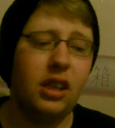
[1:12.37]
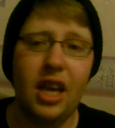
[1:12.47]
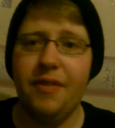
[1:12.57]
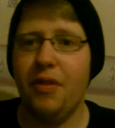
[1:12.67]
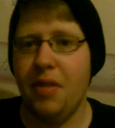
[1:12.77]

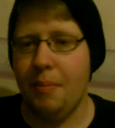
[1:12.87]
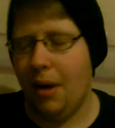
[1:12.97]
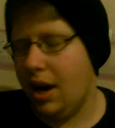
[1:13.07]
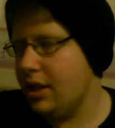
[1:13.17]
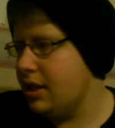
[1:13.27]
life of the
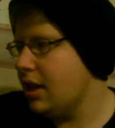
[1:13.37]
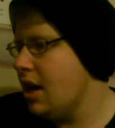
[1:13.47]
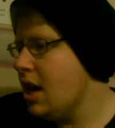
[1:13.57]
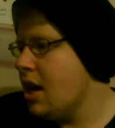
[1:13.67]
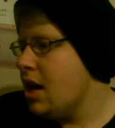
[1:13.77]
band.
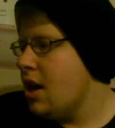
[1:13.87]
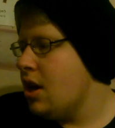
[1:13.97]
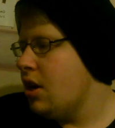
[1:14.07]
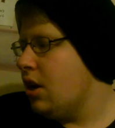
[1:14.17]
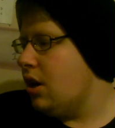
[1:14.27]

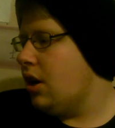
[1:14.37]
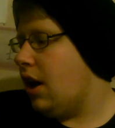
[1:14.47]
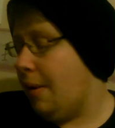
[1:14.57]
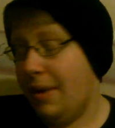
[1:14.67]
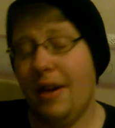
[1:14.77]

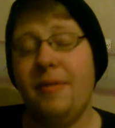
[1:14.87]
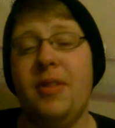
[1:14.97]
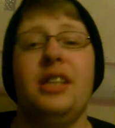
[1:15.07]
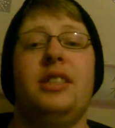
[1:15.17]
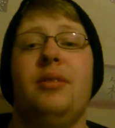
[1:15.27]
I'm
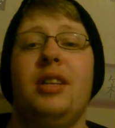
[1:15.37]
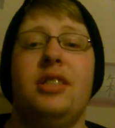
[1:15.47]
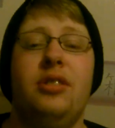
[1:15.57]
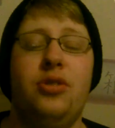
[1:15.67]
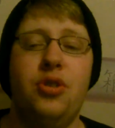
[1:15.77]
giving this a
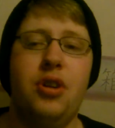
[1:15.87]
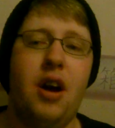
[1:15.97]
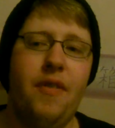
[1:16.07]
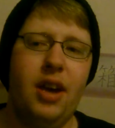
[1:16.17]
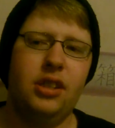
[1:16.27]
listen to it.
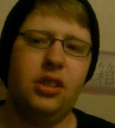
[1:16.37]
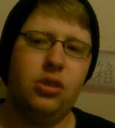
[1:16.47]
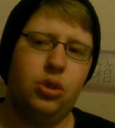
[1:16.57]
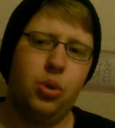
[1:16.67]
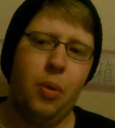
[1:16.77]
I've heard it
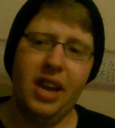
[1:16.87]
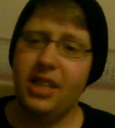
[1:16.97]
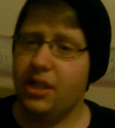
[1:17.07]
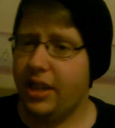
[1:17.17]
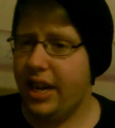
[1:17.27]

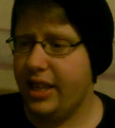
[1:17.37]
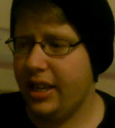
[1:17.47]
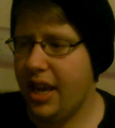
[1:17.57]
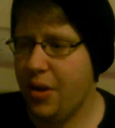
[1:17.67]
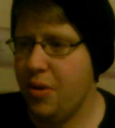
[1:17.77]
twice
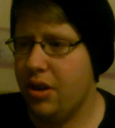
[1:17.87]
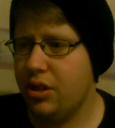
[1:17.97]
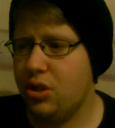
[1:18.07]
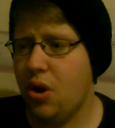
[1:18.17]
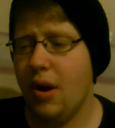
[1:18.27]
already now,
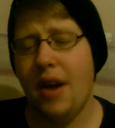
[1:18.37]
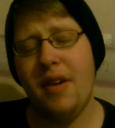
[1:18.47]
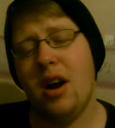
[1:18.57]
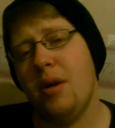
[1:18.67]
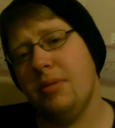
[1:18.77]
so I'll
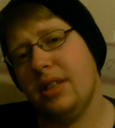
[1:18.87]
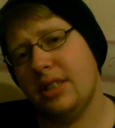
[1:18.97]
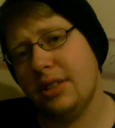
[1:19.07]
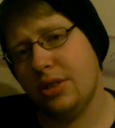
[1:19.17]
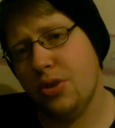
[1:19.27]
give it a couple
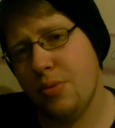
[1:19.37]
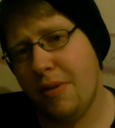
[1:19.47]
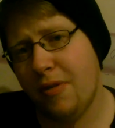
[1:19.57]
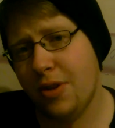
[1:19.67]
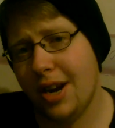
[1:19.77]
of listens to
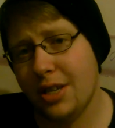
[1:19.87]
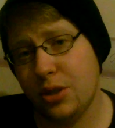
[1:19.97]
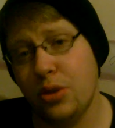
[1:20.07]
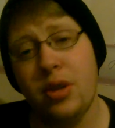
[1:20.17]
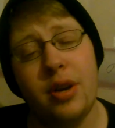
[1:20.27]
it before I
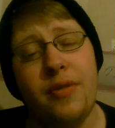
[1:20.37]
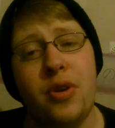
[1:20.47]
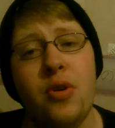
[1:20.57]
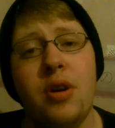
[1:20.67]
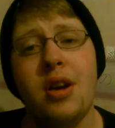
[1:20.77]
actually do the
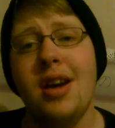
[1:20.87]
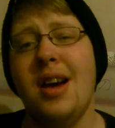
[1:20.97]
review.